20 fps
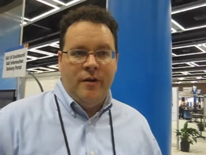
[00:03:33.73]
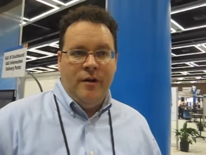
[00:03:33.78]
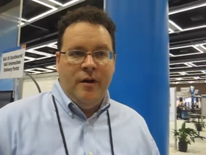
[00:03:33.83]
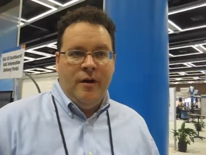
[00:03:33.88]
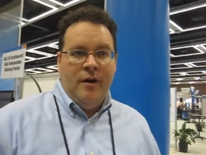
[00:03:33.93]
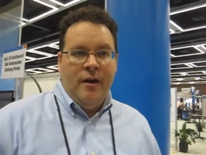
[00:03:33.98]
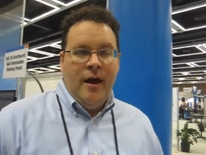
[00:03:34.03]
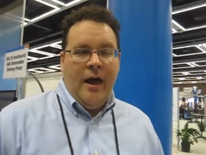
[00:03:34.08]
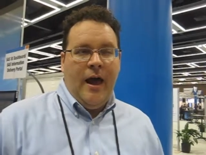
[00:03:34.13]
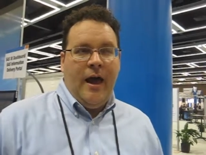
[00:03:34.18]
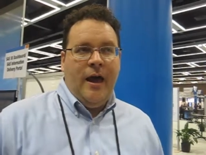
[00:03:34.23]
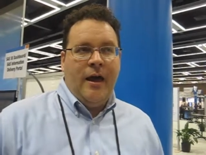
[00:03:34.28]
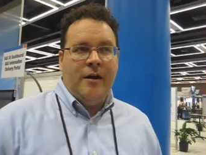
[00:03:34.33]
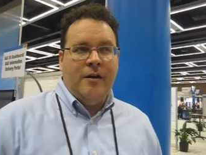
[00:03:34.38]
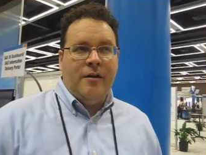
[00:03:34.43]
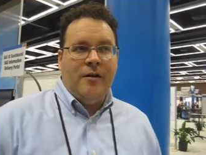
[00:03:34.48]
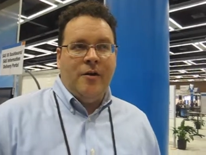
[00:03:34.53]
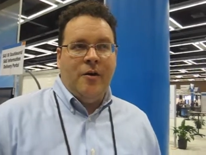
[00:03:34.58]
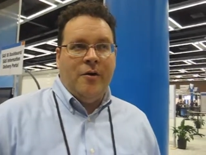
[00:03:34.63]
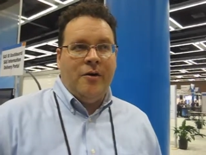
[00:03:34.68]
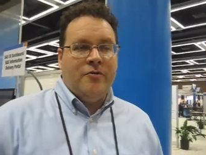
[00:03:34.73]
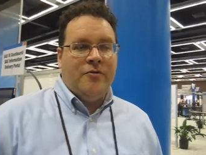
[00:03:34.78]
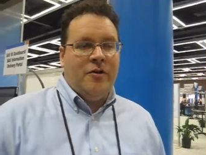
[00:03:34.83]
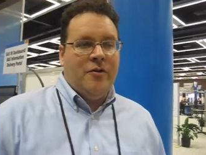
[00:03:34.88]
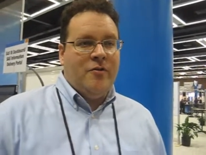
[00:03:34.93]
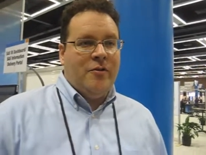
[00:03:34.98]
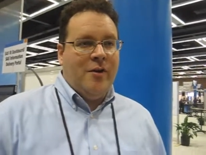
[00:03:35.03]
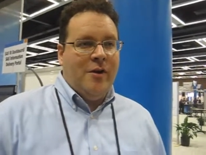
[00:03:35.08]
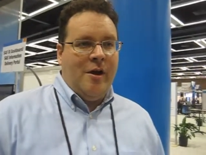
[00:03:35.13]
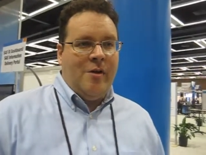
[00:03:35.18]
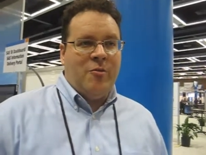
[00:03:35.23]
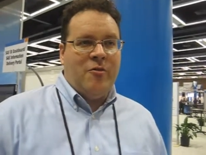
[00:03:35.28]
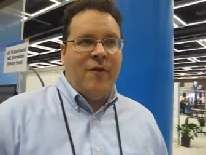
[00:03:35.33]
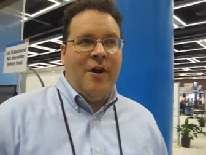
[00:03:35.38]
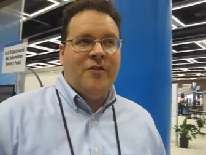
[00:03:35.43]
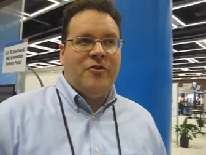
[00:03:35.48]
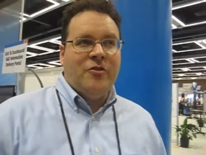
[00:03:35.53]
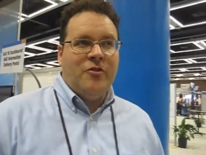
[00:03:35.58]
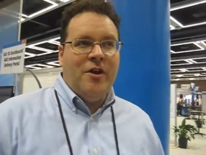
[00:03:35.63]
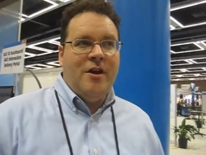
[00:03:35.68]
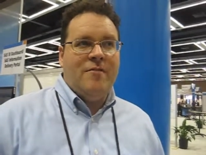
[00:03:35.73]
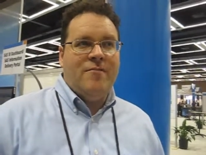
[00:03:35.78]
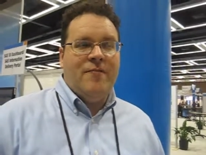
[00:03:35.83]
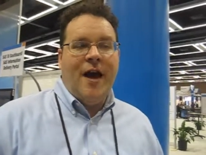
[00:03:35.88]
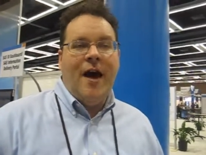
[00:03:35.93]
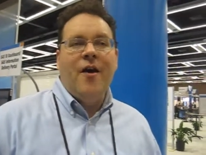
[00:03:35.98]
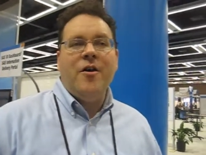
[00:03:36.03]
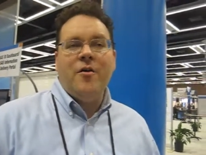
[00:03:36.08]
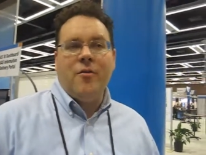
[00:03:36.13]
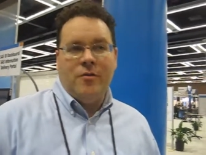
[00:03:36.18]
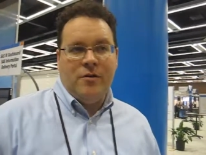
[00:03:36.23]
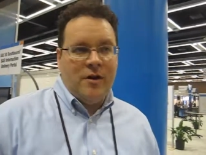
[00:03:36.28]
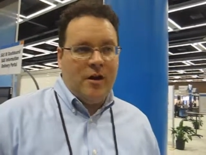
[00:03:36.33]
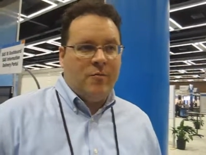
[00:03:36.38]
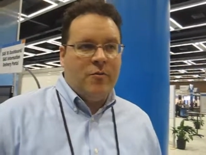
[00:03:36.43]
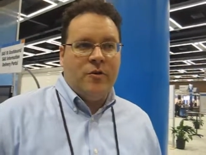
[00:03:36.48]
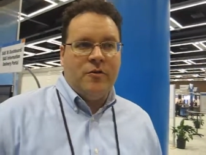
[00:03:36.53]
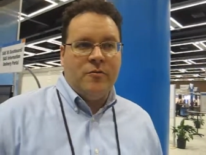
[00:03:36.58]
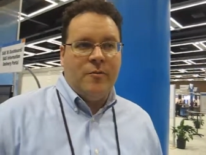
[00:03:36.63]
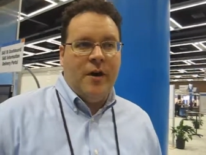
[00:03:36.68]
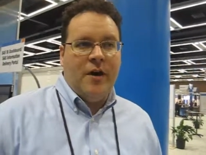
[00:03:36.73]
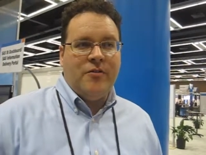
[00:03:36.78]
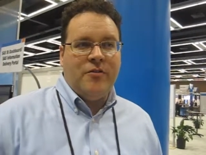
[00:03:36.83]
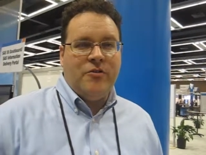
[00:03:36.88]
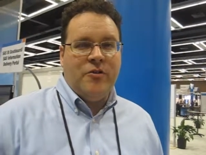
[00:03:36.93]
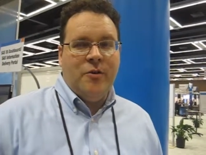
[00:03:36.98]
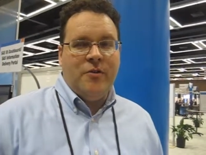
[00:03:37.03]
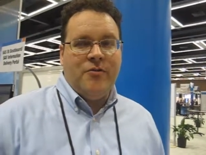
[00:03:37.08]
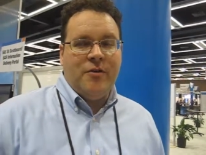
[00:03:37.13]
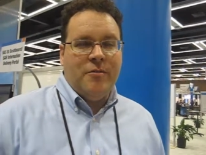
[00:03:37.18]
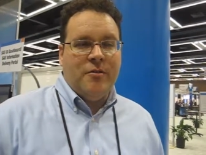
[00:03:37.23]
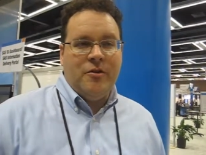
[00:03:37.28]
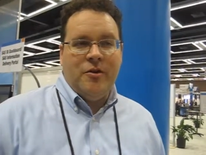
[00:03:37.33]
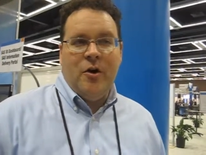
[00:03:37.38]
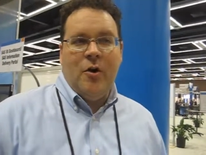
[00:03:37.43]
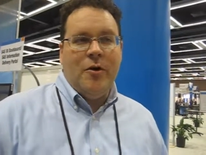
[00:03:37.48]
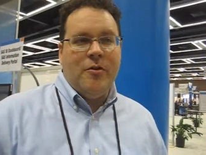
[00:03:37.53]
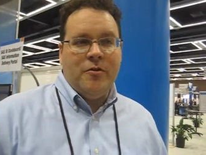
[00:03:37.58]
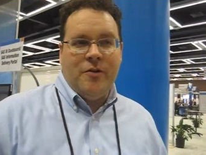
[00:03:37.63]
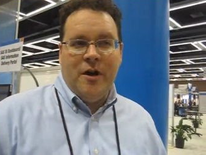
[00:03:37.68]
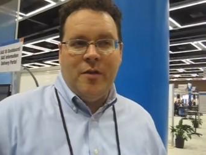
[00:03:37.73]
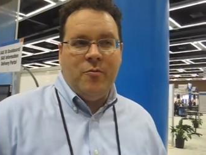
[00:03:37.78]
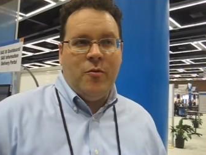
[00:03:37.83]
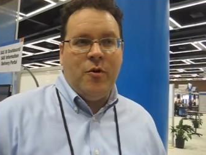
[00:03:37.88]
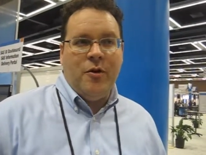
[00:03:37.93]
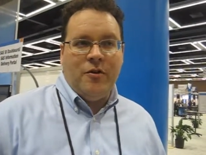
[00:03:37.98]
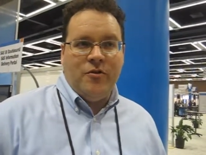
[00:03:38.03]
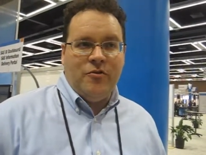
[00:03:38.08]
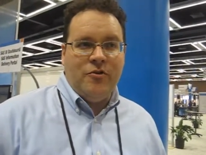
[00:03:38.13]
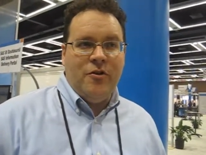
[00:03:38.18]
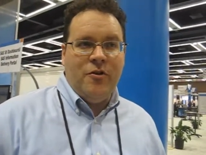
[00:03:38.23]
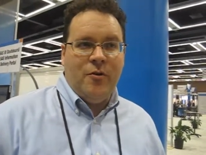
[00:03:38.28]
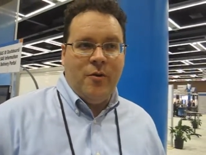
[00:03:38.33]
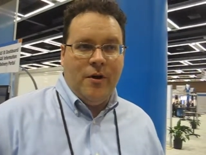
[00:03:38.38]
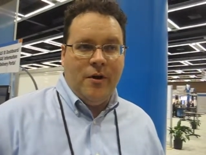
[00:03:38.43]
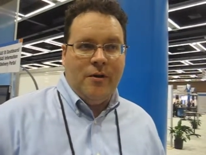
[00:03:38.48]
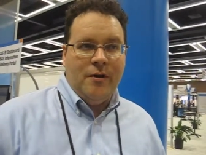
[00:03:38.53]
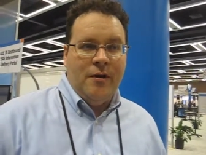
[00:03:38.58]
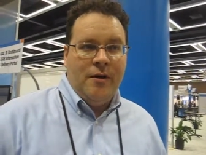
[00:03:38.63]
And it provides unique value in the netbook space. It's doing something that no other netbook is doing.